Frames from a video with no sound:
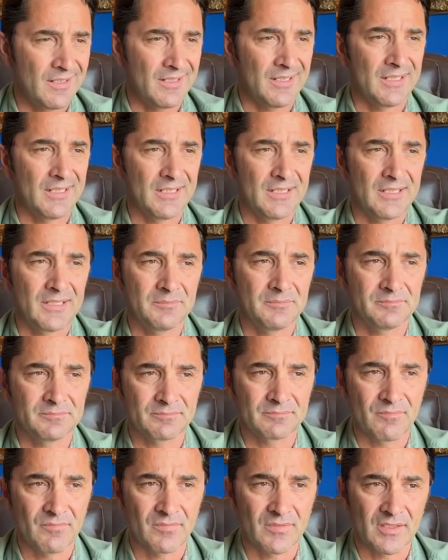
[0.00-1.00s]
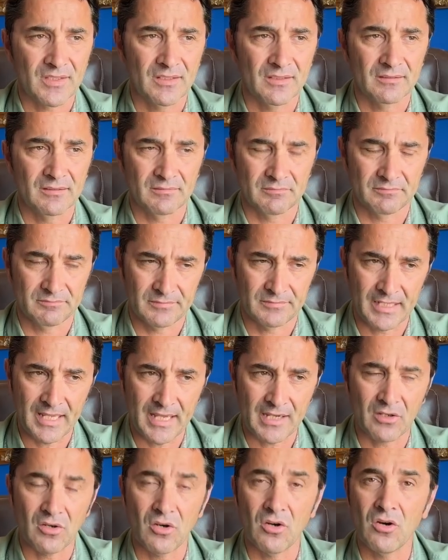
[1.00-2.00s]
um,
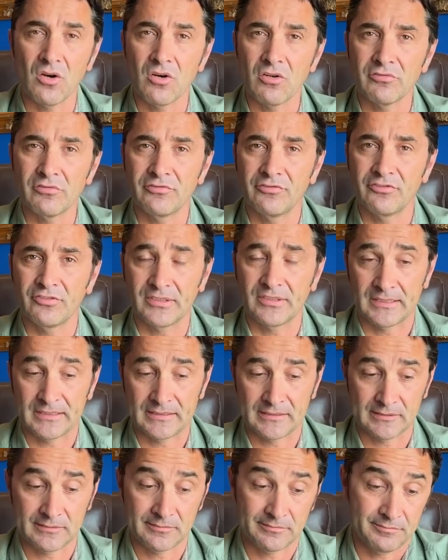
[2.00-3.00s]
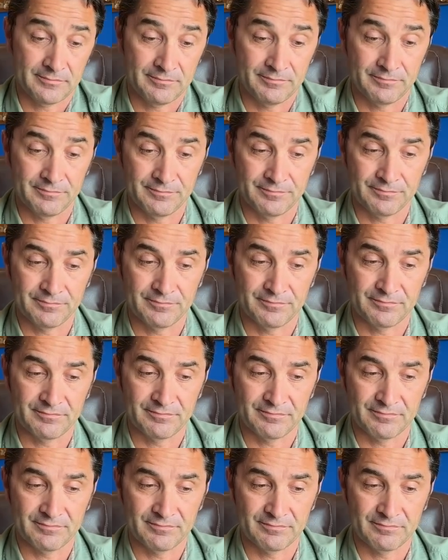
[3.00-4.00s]
lack of um,
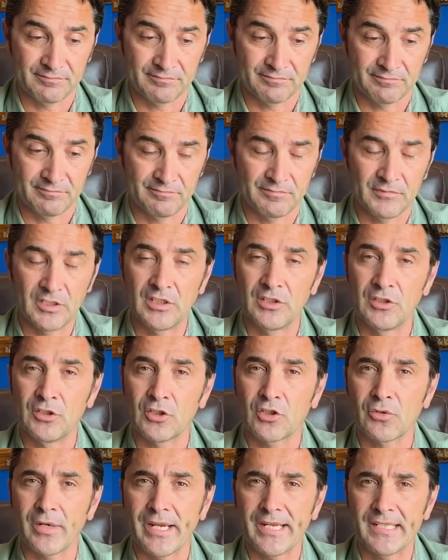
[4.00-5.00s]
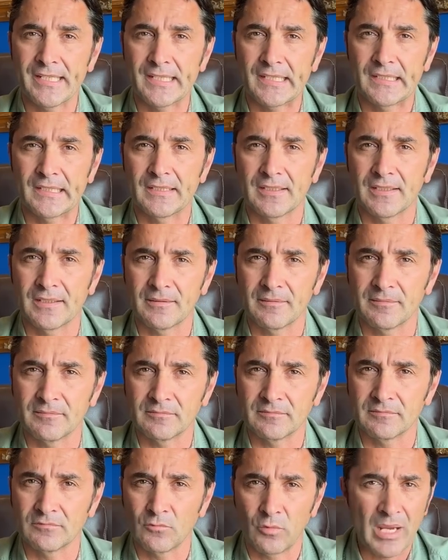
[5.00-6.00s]
Ukrainian
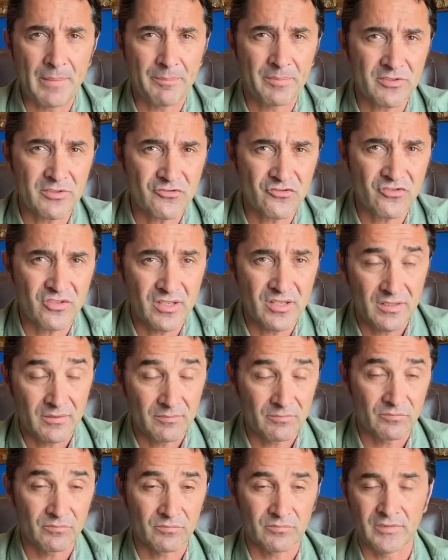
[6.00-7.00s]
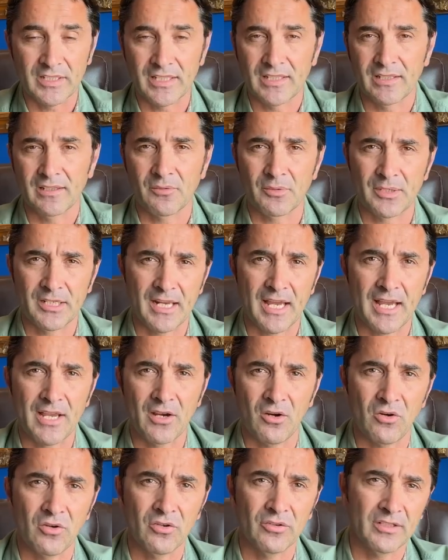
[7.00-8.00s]
um, weapons, they
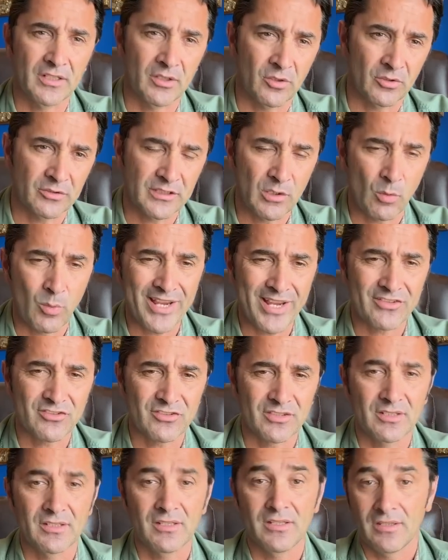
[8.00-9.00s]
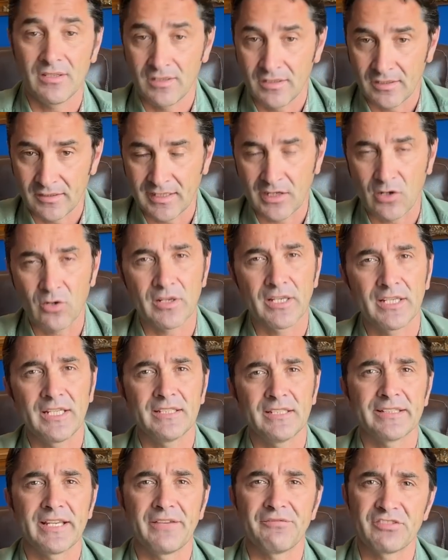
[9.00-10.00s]
rely on, on the West. They're gonna
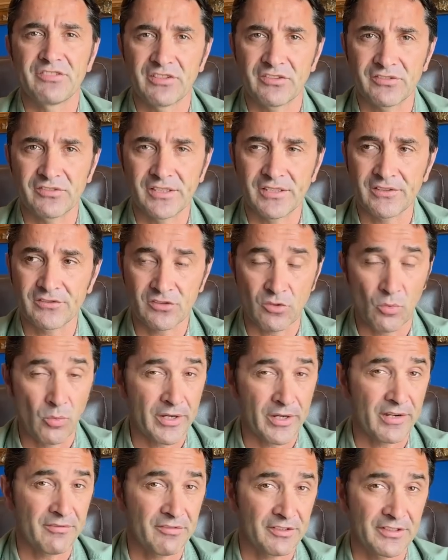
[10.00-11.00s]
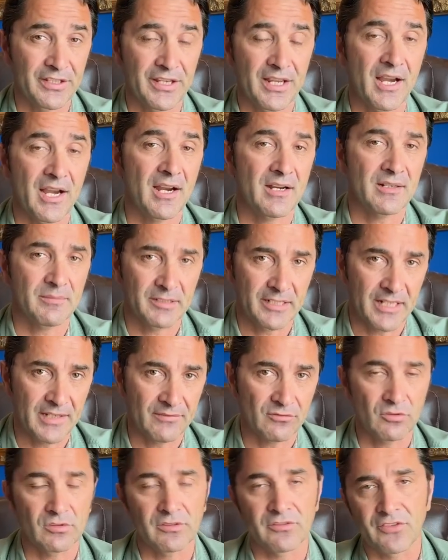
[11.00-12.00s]
hit F-16s wherever they are, but
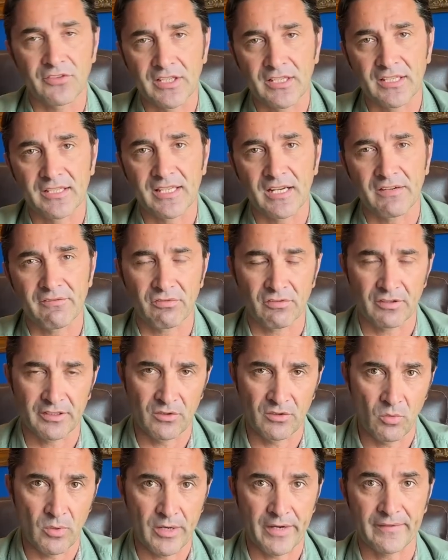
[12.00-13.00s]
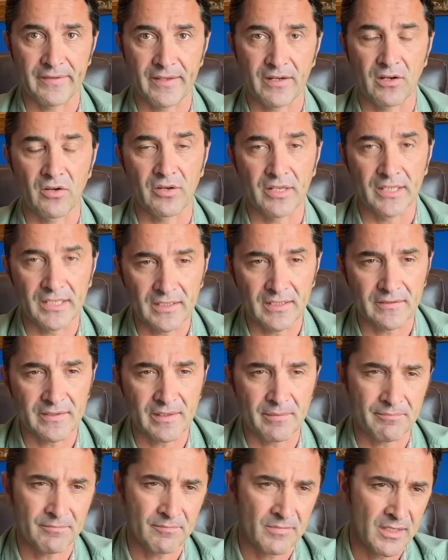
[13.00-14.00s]
have to think carefully where they're gonna hit
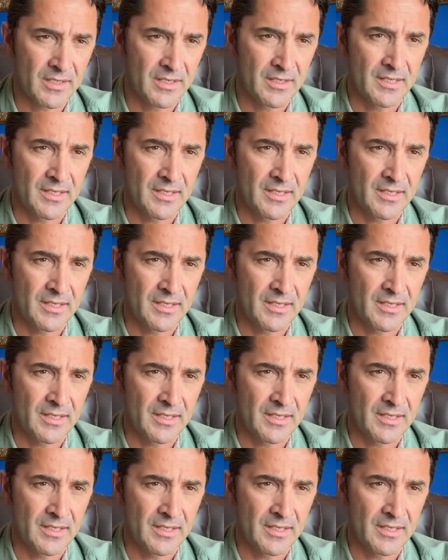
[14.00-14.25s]
them.